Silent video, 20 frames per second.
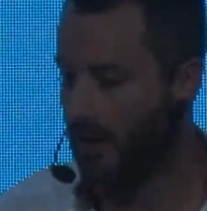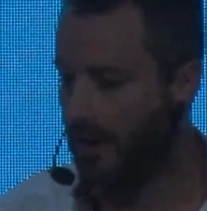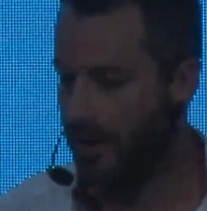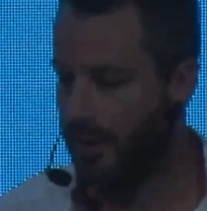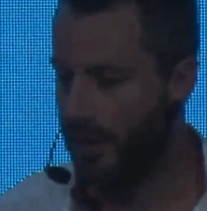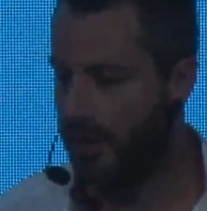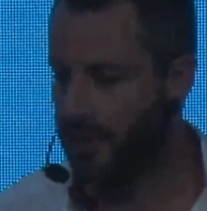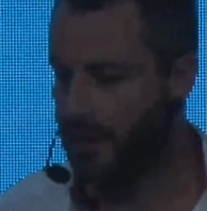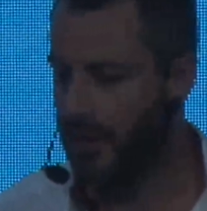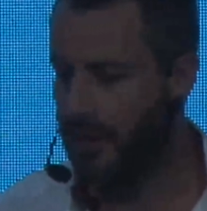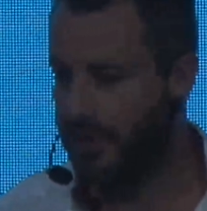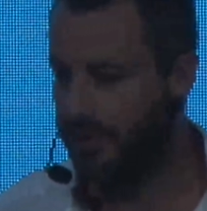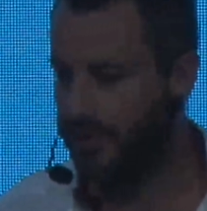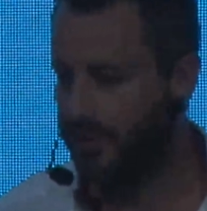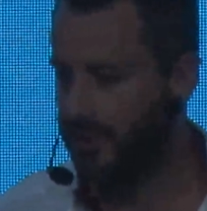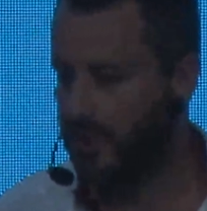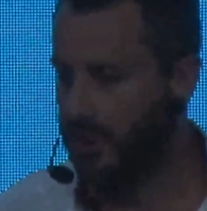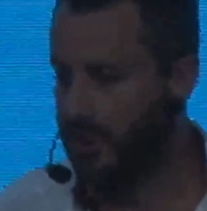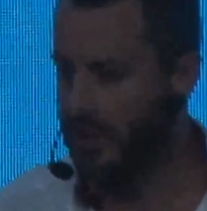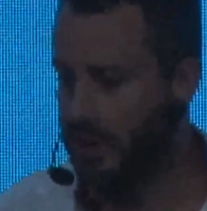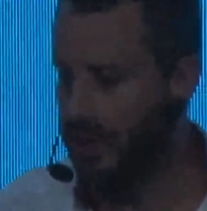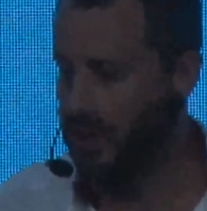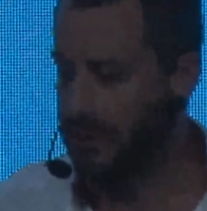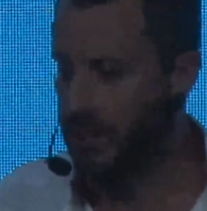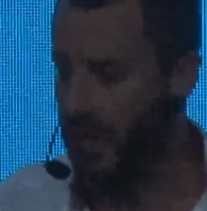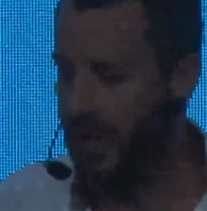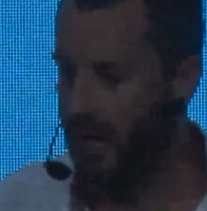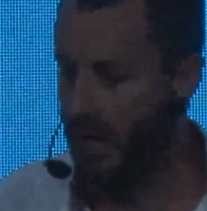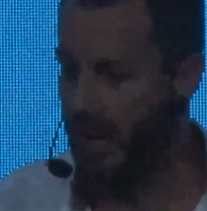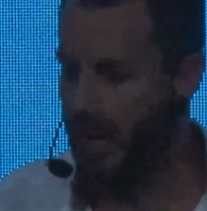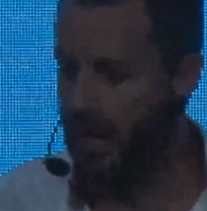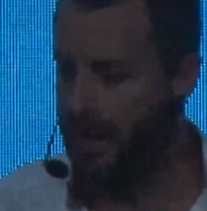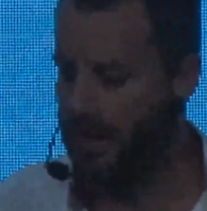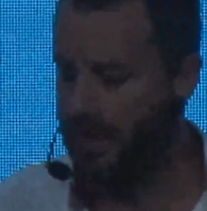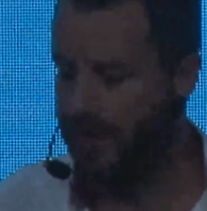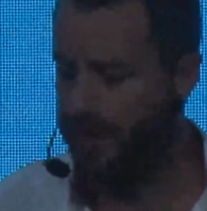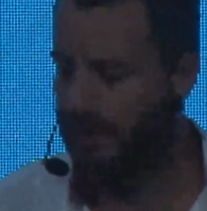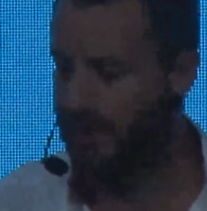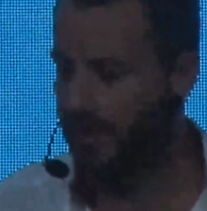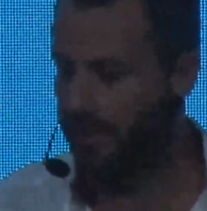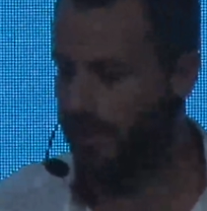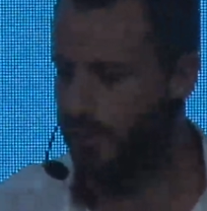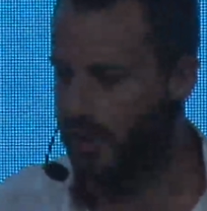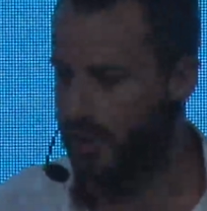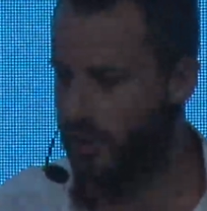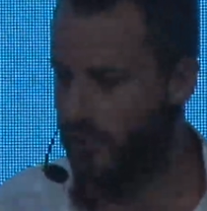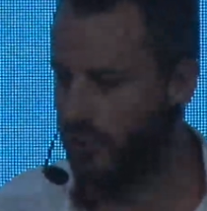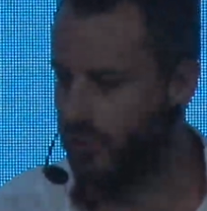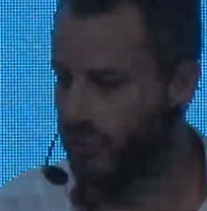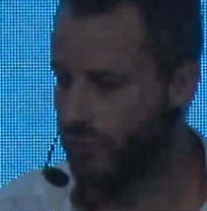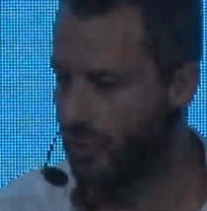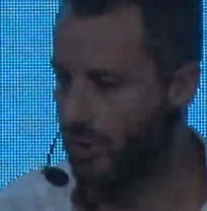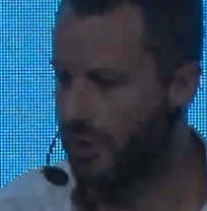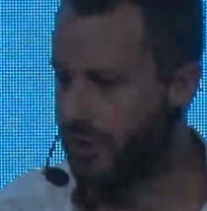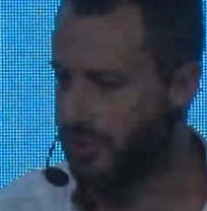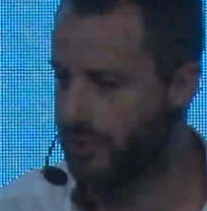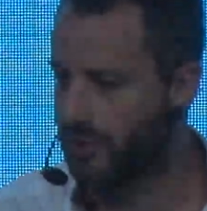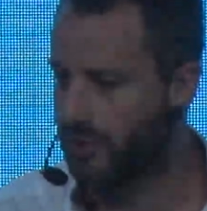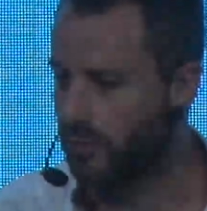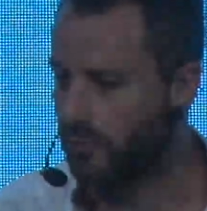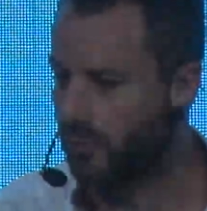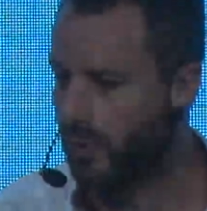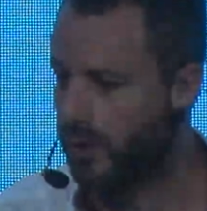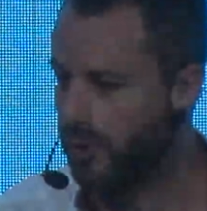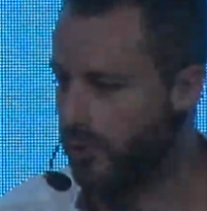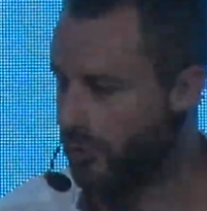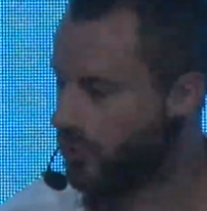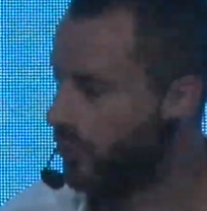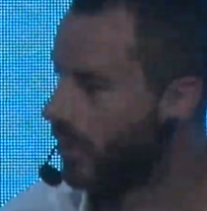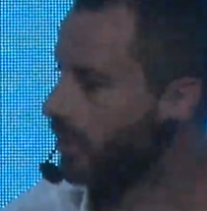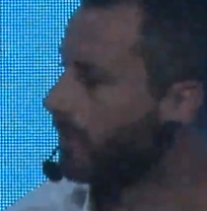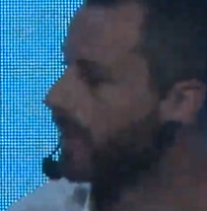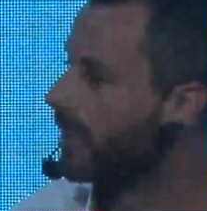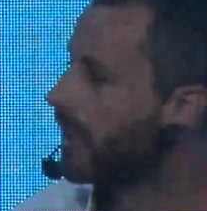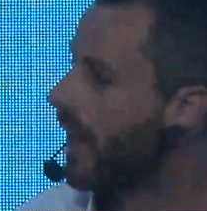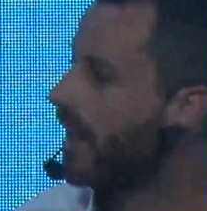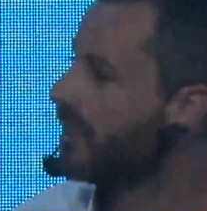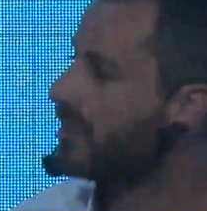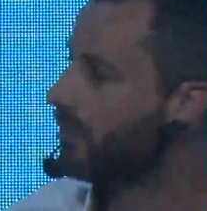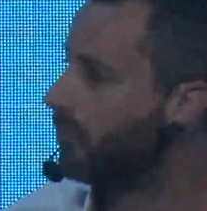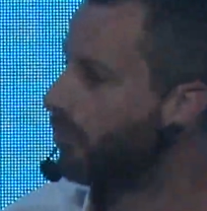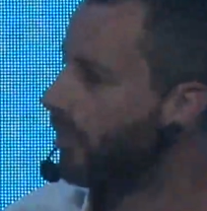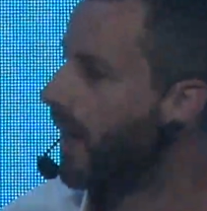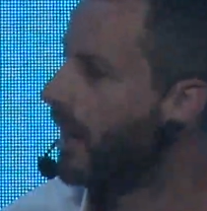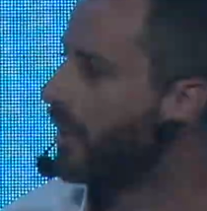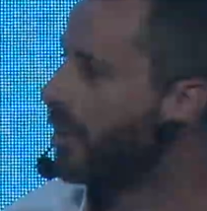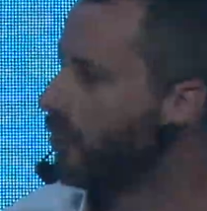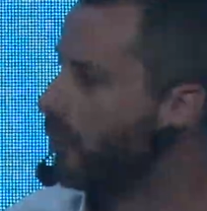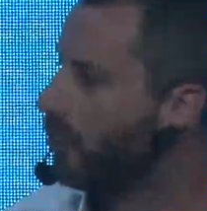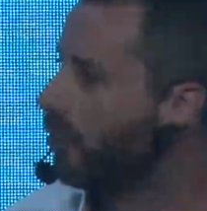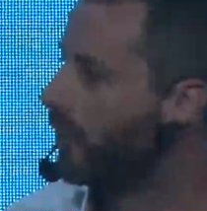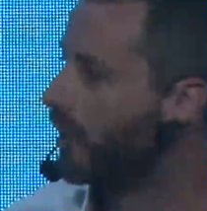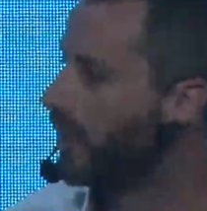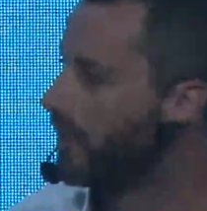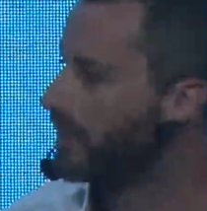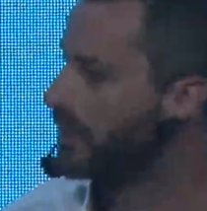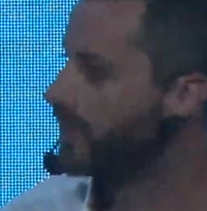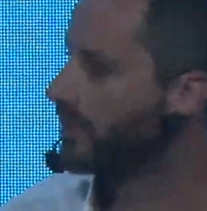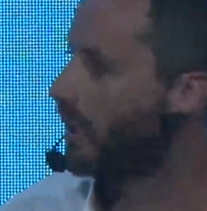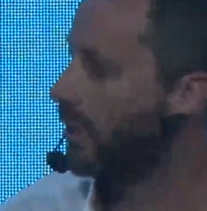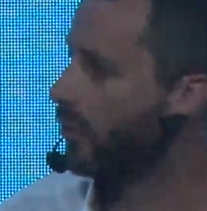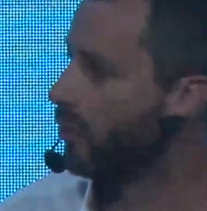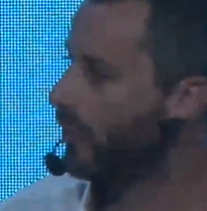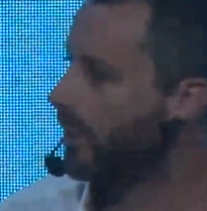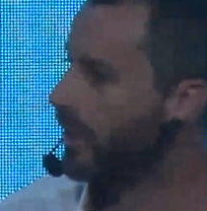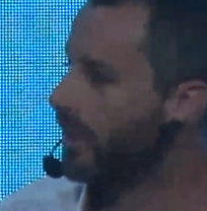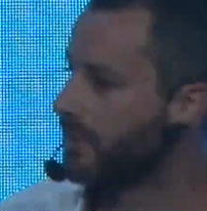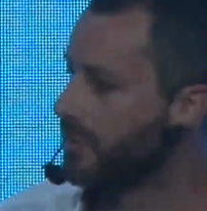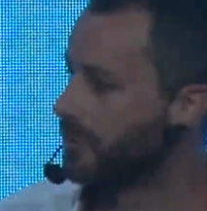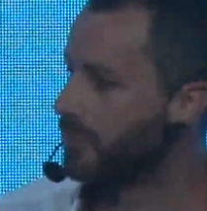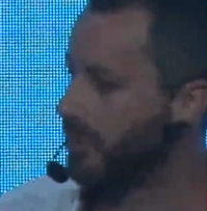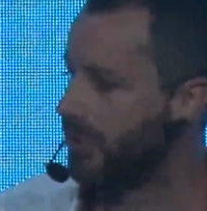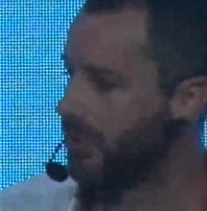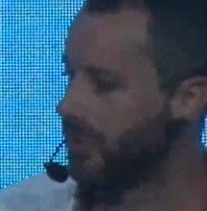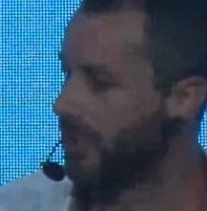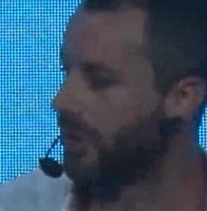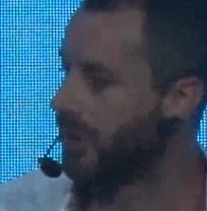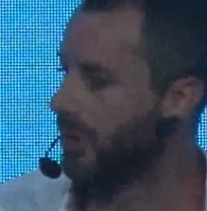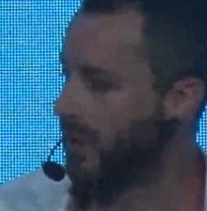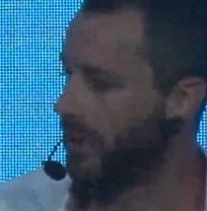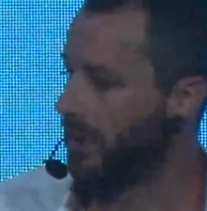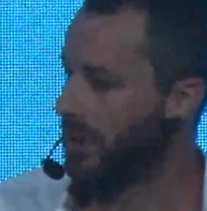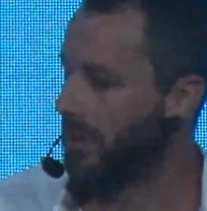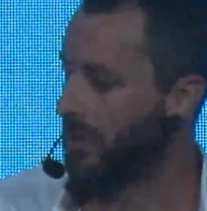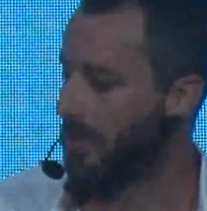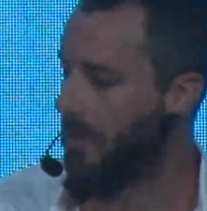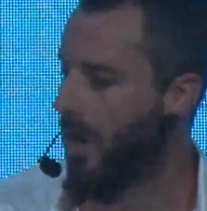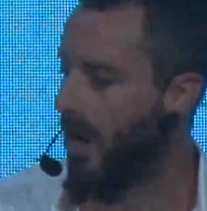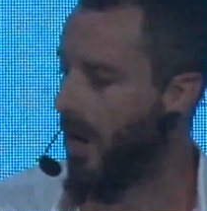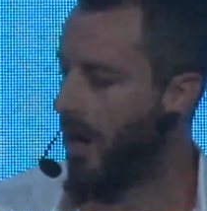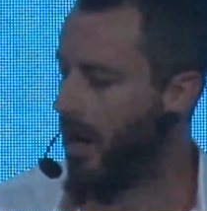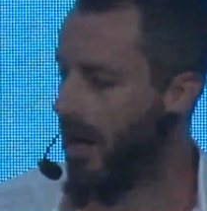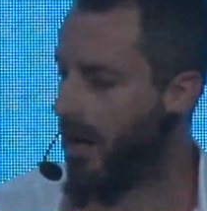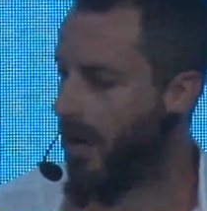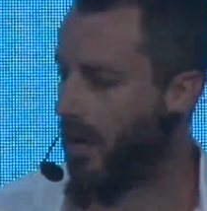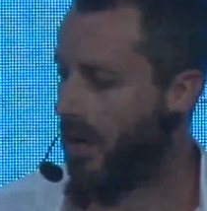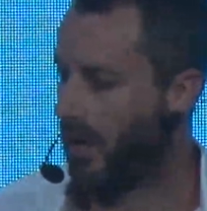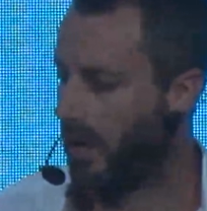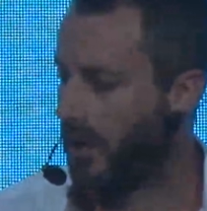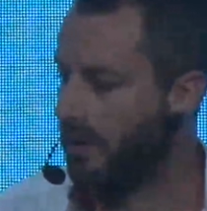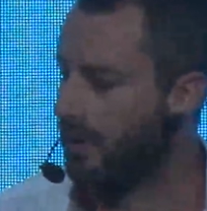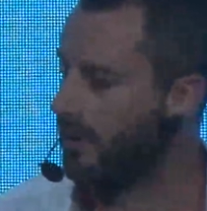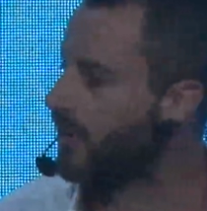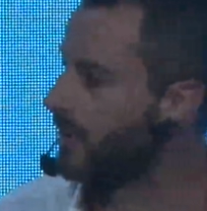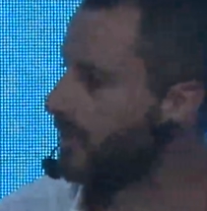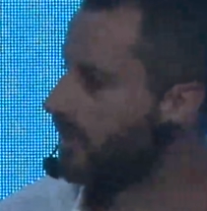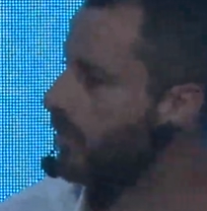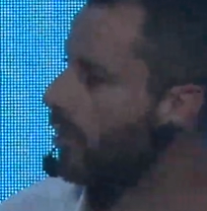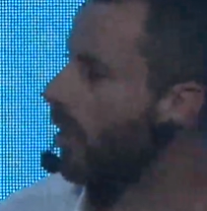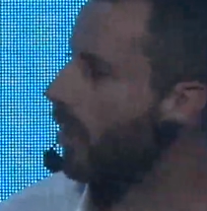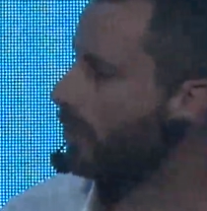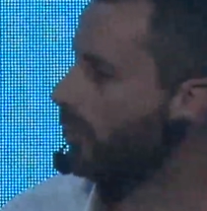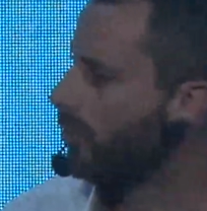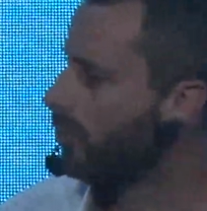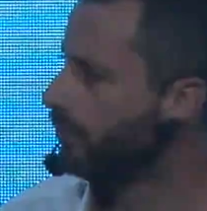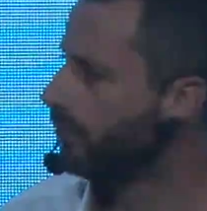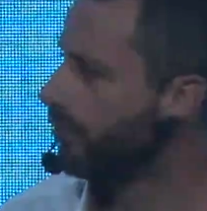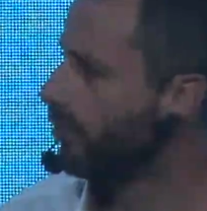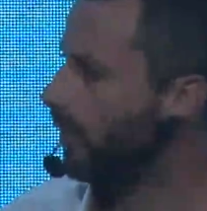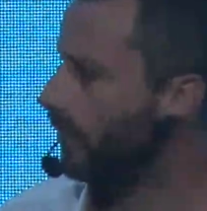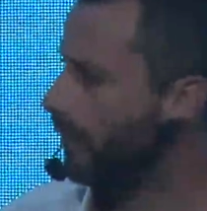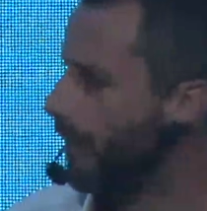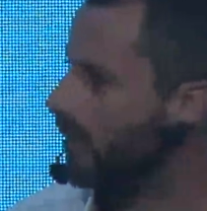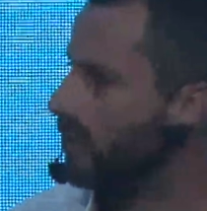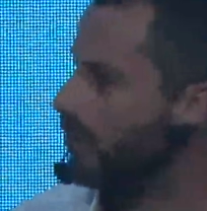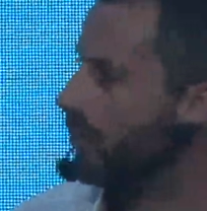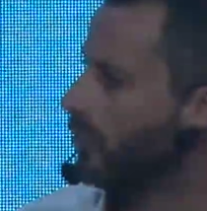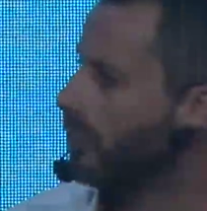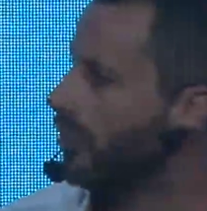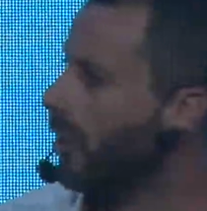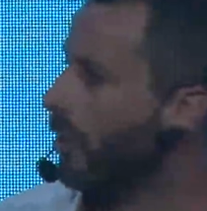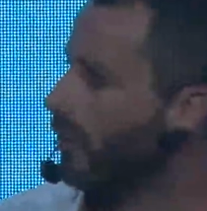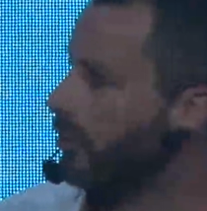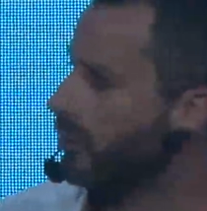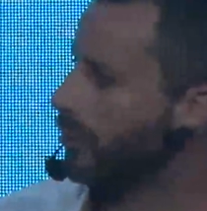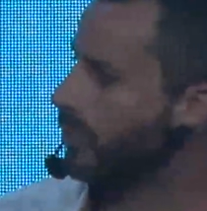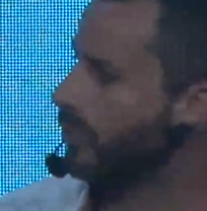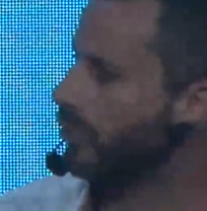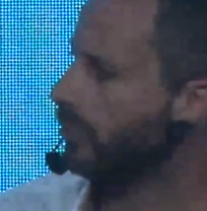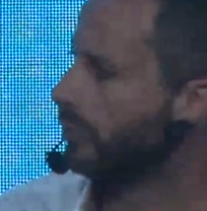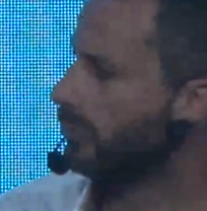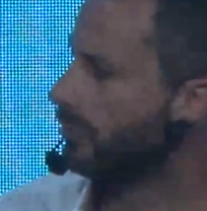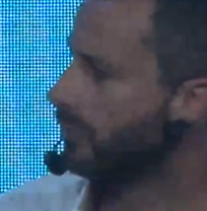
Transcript: Then there's the stuff that where you're trying to engage a brand new audience, an audience which either doesn't know you, or if they do know you,